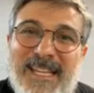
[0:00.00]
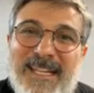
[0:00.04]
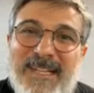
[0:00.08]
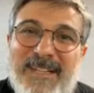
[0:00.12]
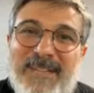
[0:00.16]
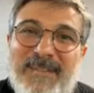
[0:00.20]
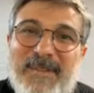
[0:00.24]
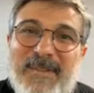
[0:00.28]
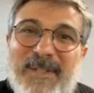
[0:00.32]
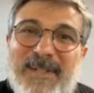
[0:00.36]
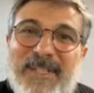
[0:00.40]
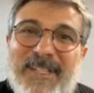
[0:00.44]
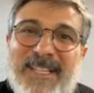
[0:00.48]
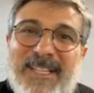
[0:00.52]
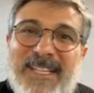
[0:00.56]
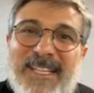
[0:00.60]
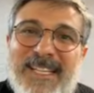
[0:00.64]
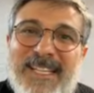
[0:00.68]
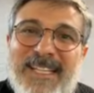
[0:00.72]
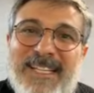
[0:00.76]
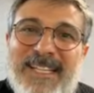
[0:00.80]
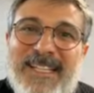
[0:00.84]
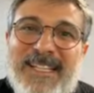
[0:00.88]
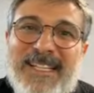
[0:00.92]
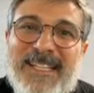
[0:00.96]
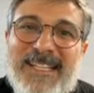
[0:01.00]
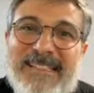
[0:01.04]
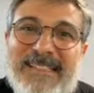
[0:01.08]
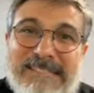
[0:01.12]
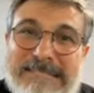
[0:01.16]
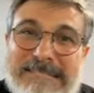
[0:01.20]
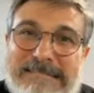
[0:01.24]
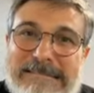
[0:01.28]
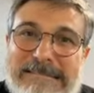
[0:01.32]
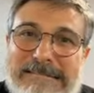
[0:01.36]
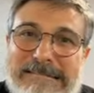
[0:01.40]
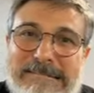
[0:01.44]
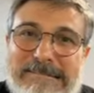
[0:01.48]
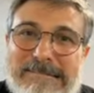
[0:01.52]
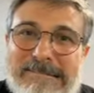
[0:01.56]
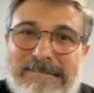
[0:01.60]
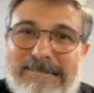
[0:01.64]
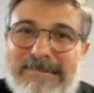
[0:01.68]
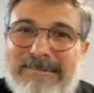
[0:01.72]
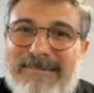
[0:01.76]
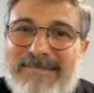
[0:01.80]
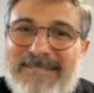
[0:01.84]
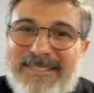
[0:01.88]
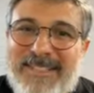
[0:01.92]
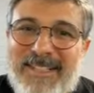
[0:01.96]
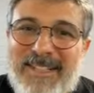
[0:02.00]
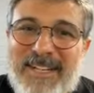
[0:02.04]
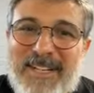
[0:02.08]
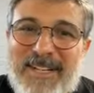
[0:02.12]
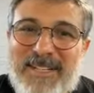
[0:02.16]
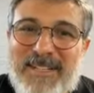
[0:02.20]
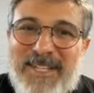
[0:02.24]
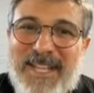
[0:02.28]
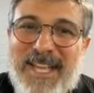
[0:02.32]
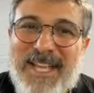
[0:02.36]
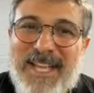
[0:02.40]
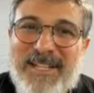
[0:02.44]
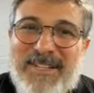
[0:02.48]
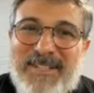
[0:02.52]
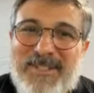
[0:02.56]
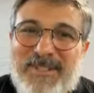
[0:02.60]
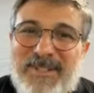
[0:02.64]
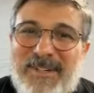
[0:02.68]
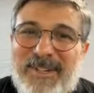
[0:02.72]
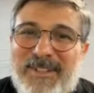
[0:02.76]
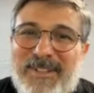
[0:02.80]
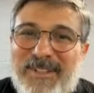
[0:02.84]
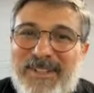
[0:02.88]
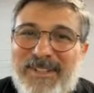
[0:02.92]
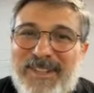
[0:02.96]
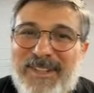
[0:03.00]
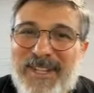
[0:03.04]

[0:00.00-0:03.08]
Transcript: and we're like, here's the head instructor.